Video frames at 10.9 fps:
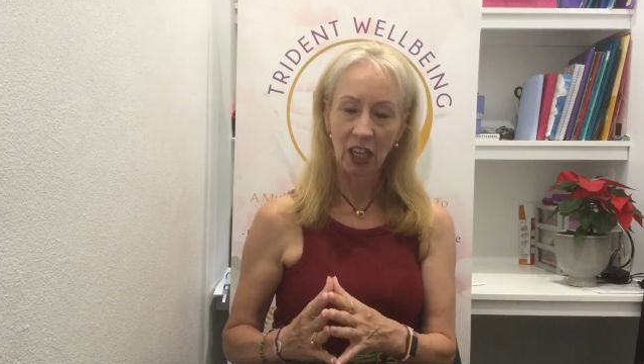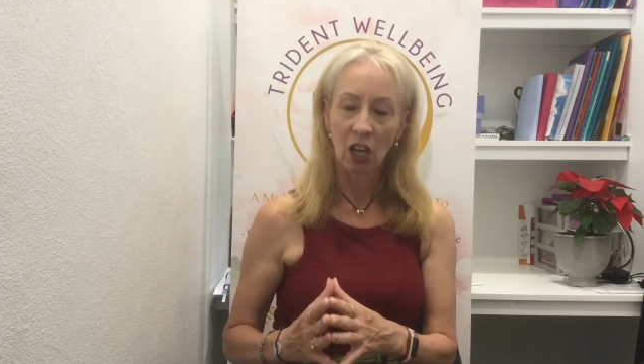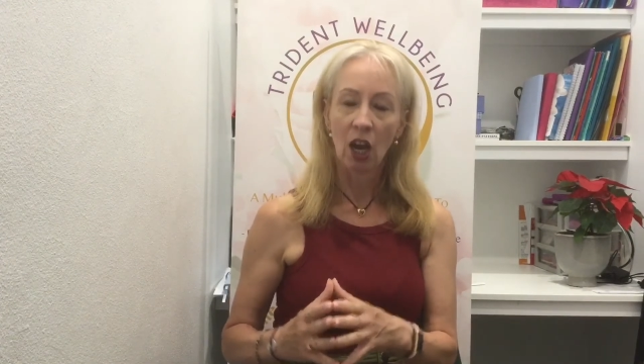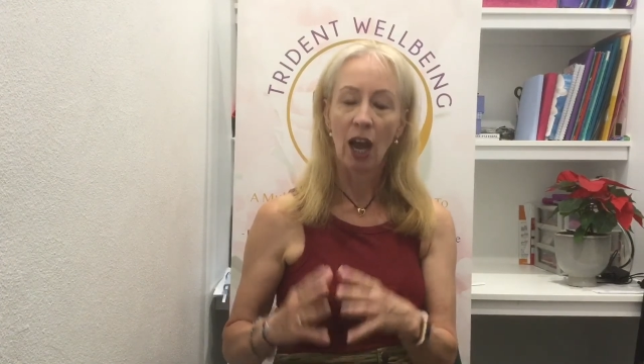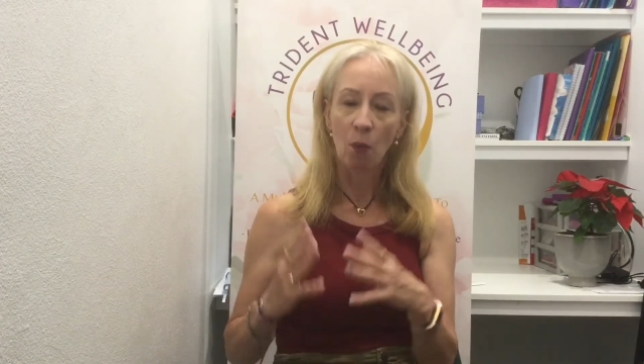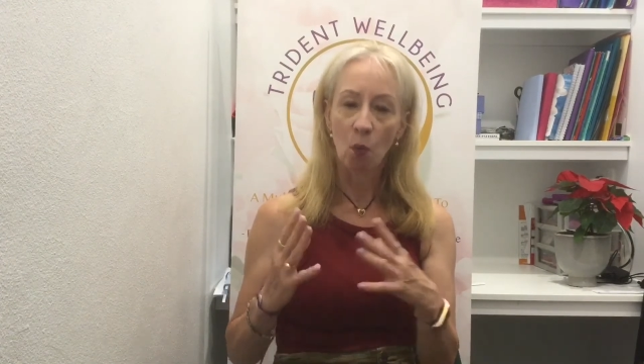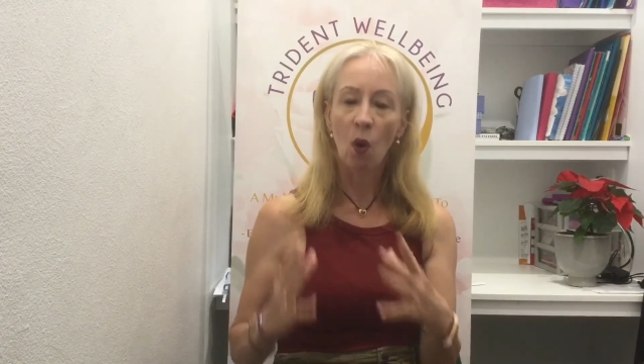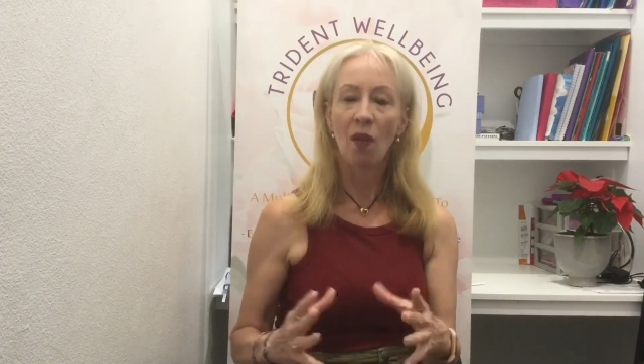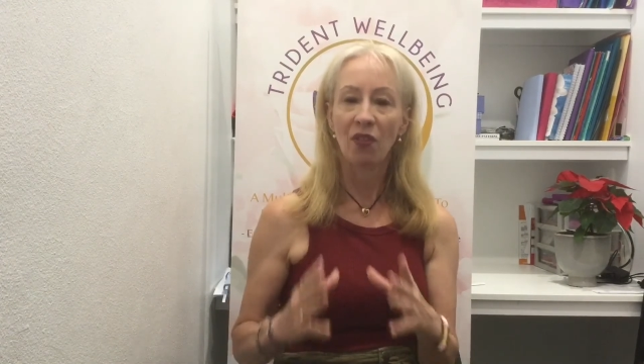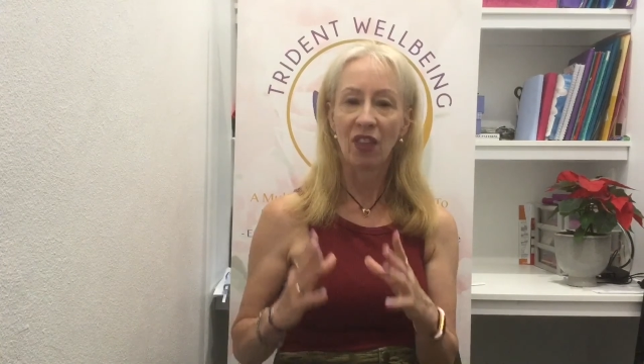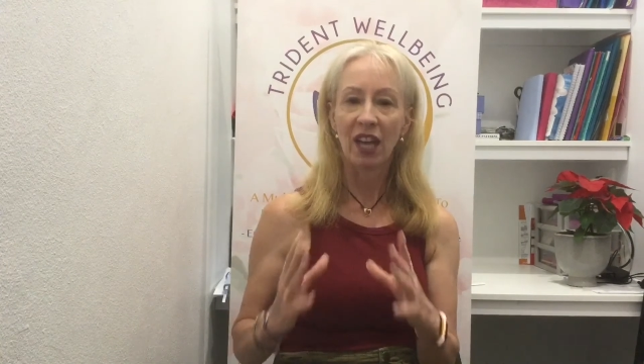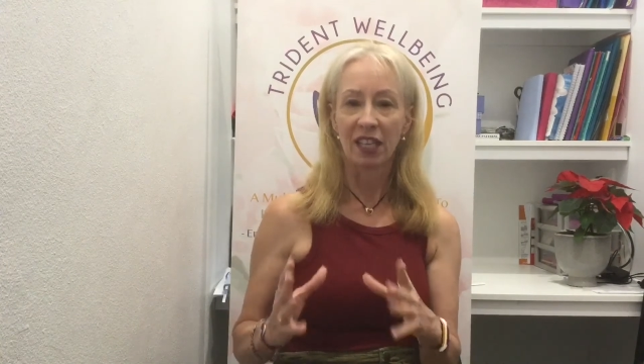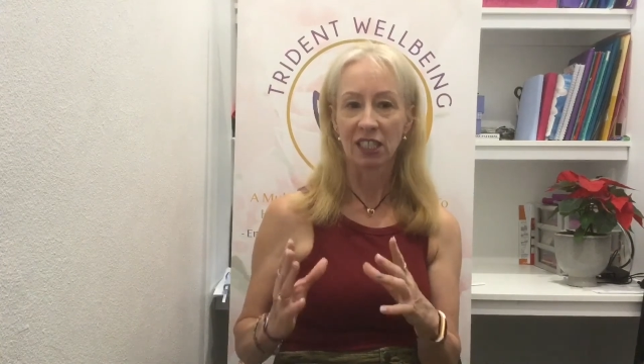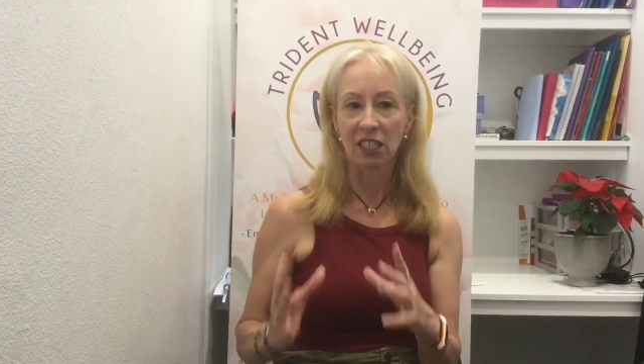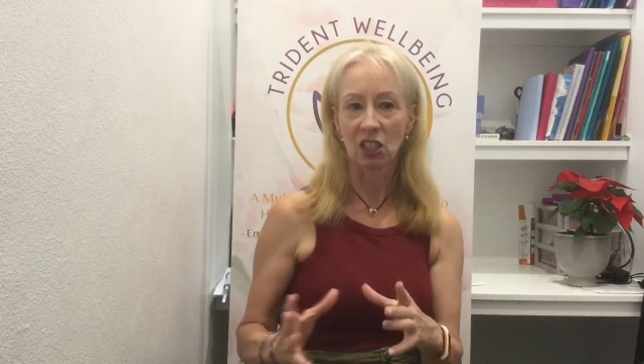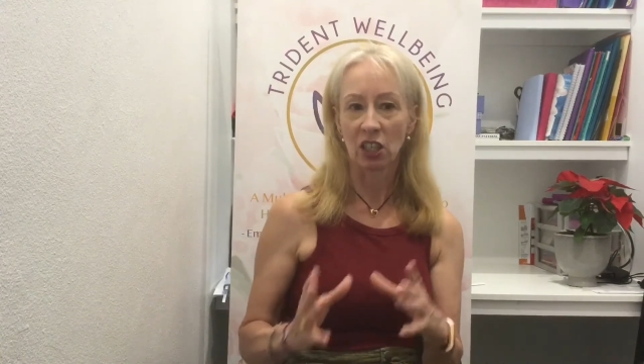and what that
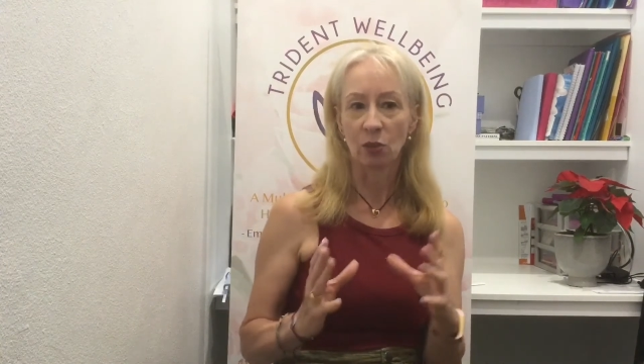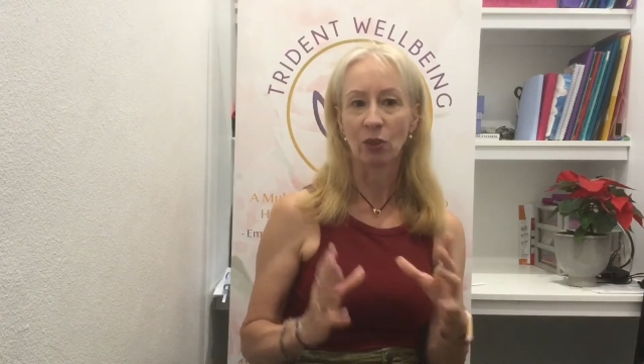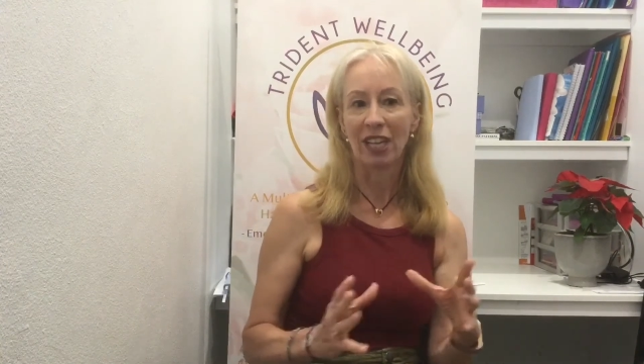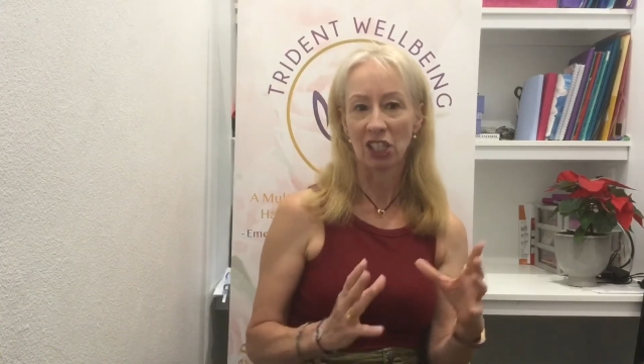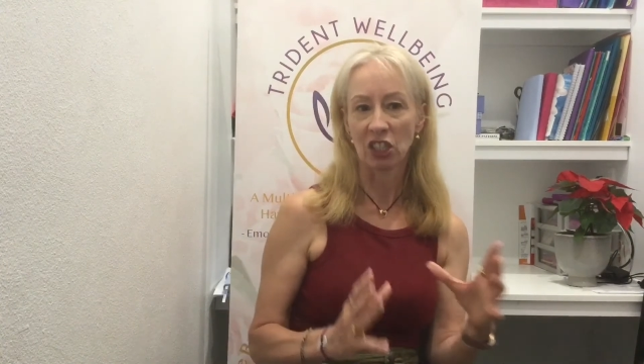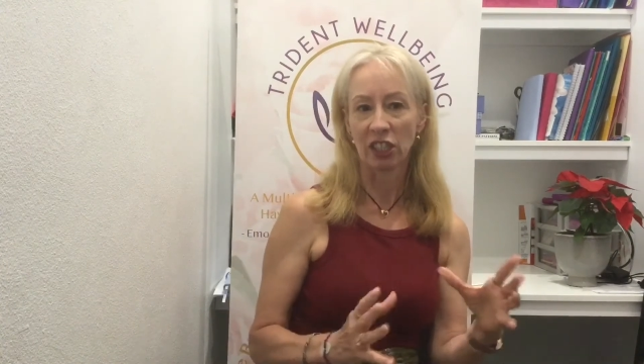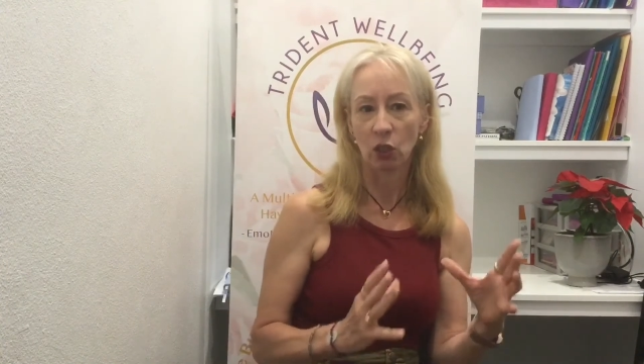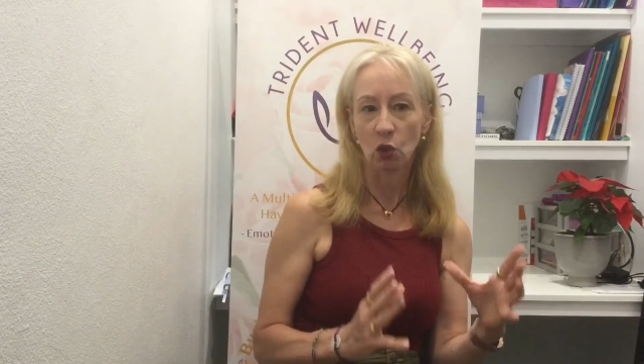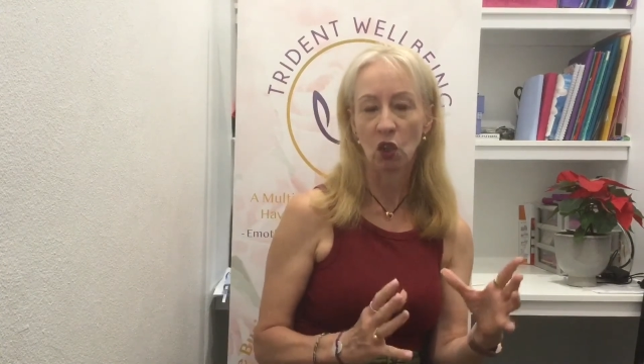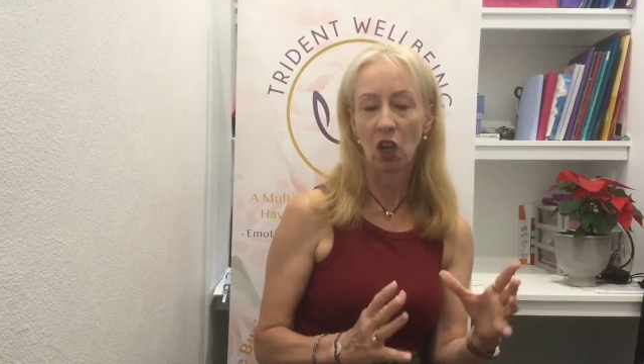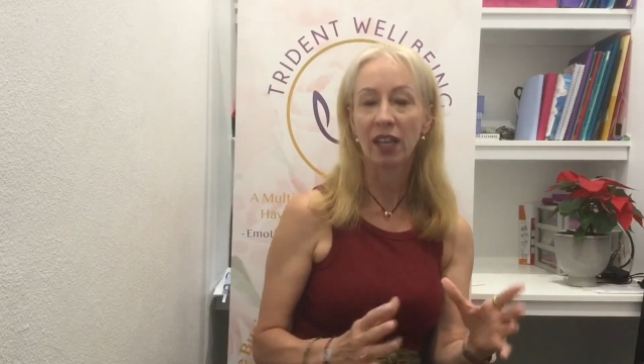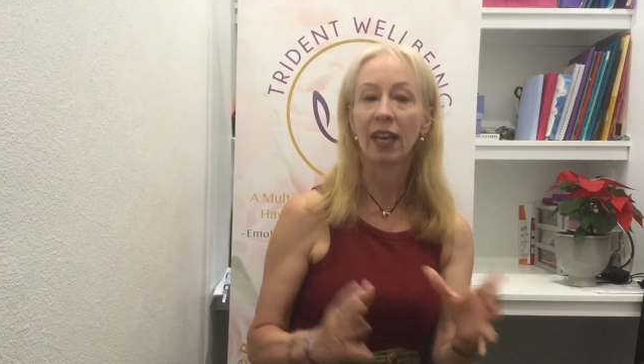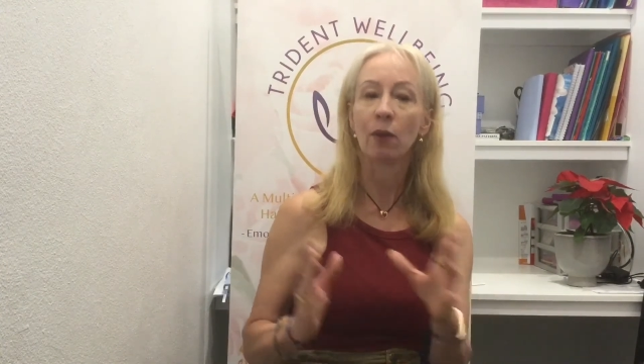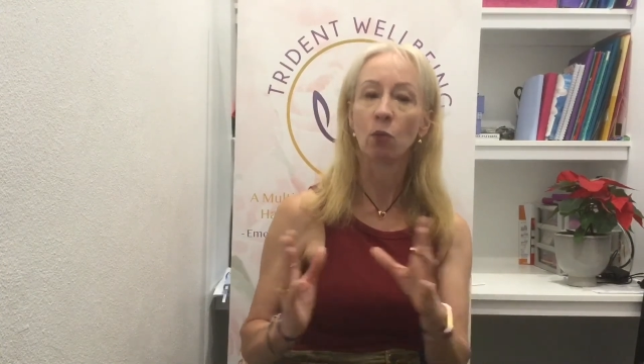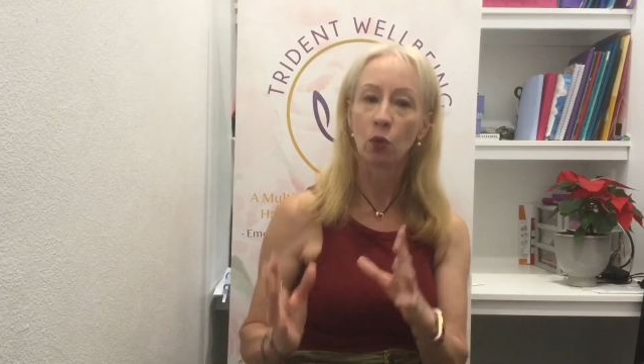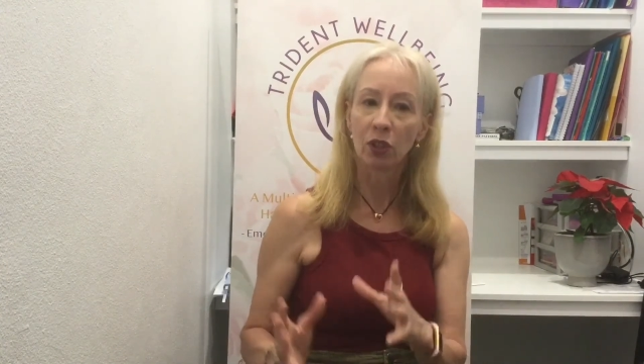exercise will actually look like, and
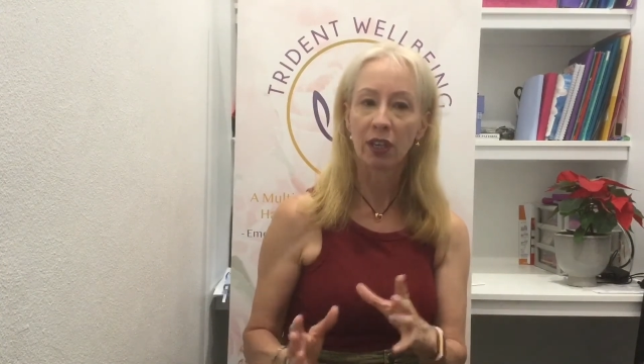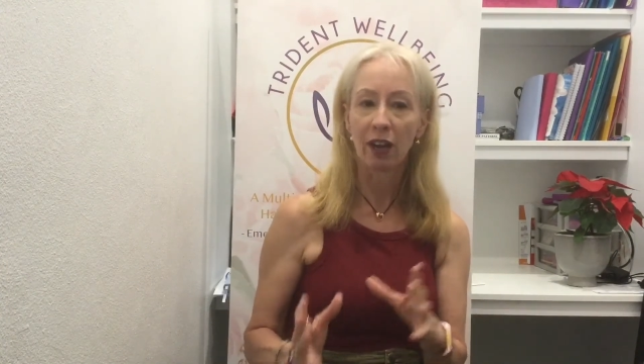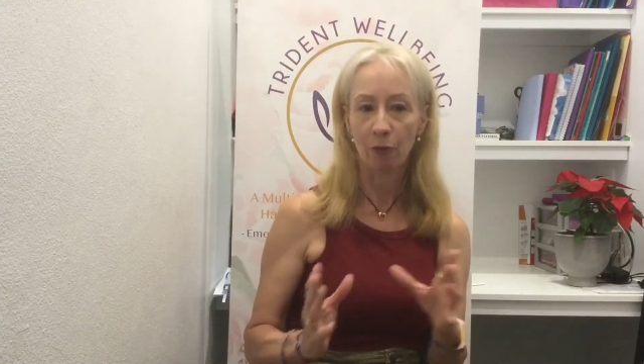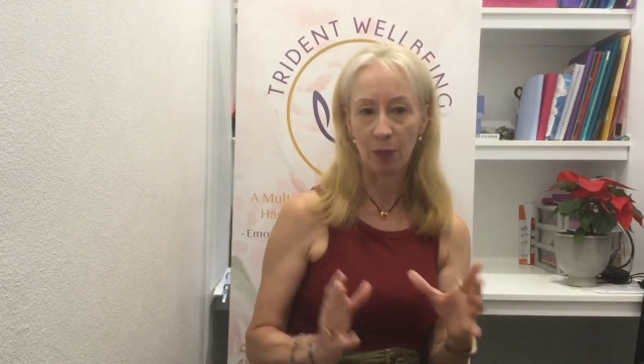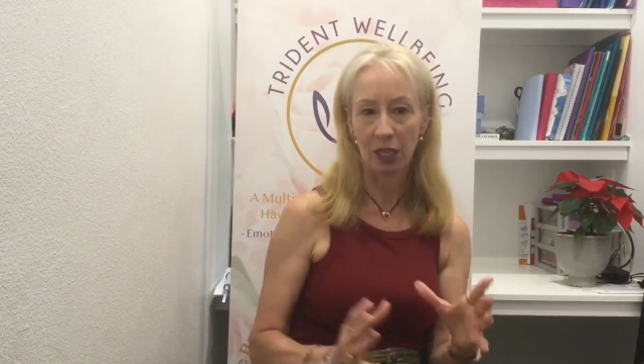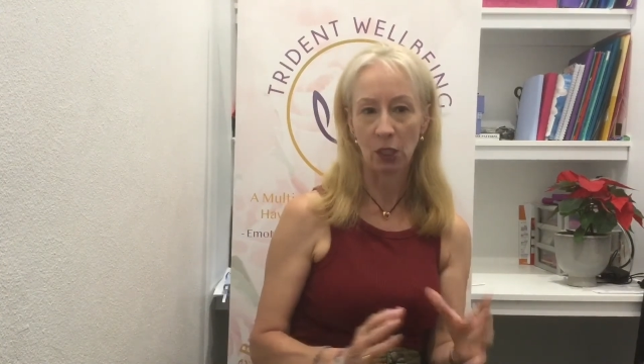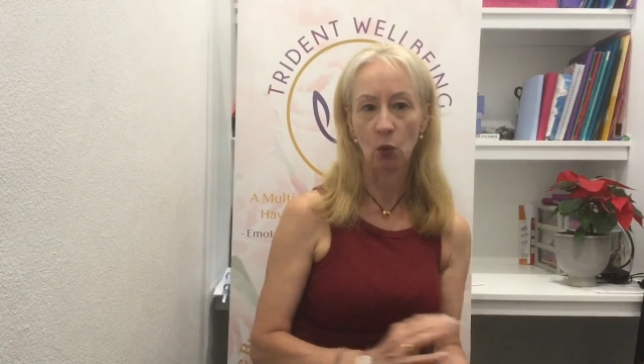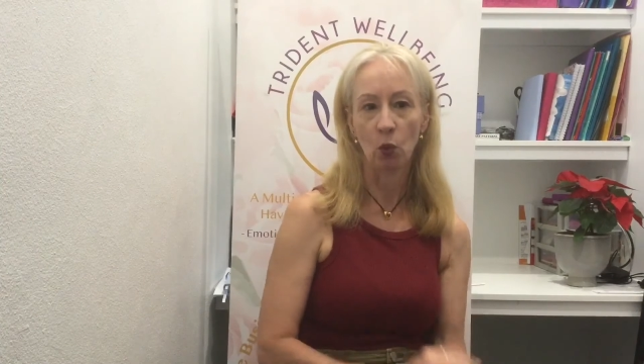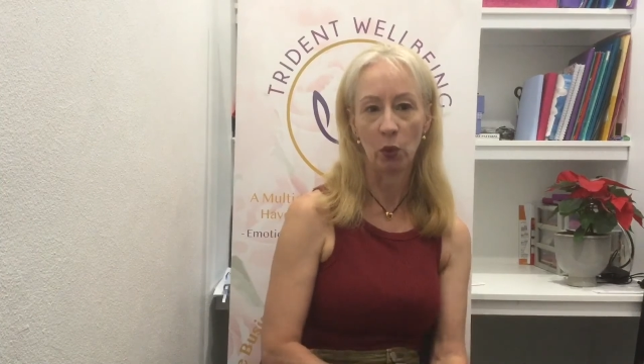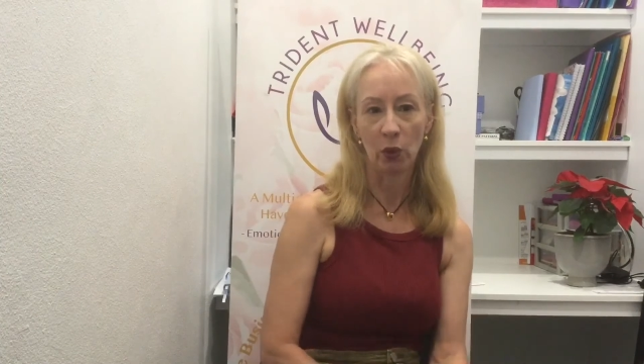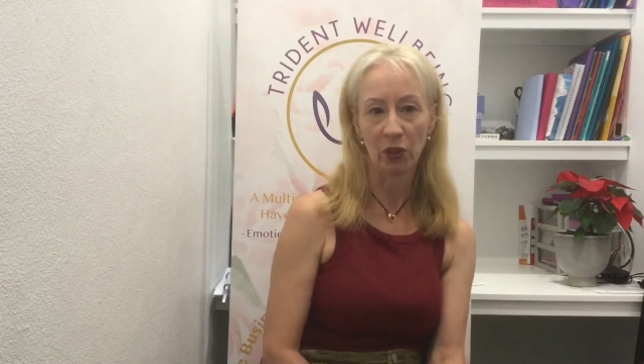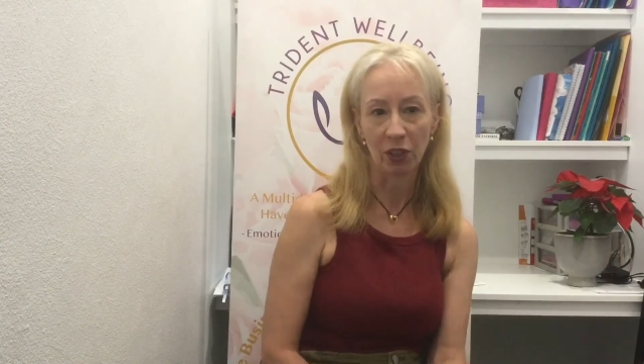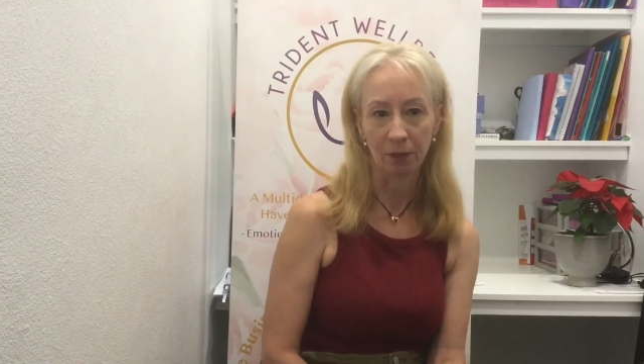would it have been worth it?